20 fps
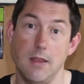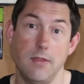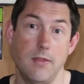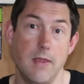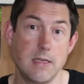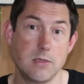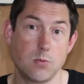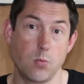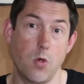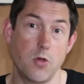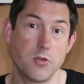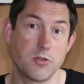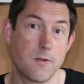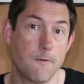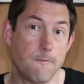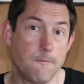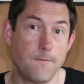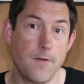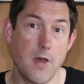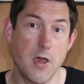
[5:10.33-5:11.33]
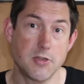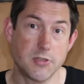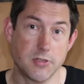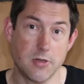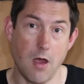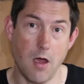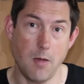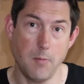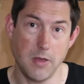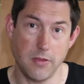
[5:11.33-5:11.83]
This was the first
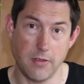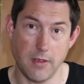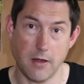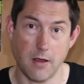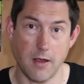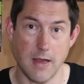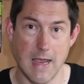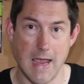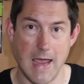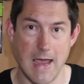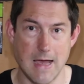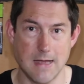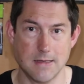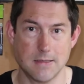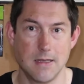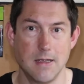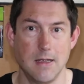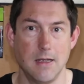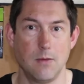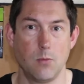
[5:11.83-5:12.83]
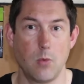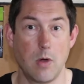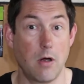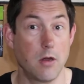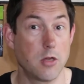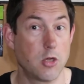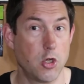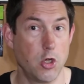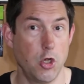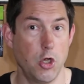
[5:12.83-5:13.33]
army that I had where
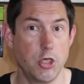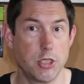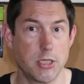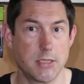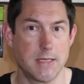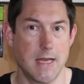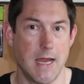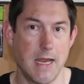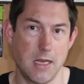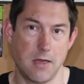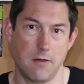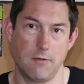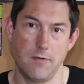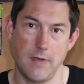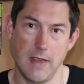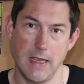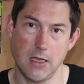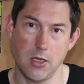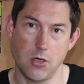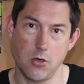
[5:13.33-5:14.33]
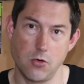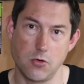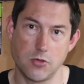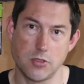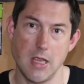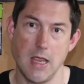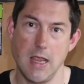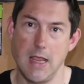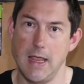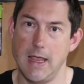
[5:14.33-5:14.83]
I could take
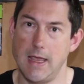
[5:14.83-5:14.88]
vehicles.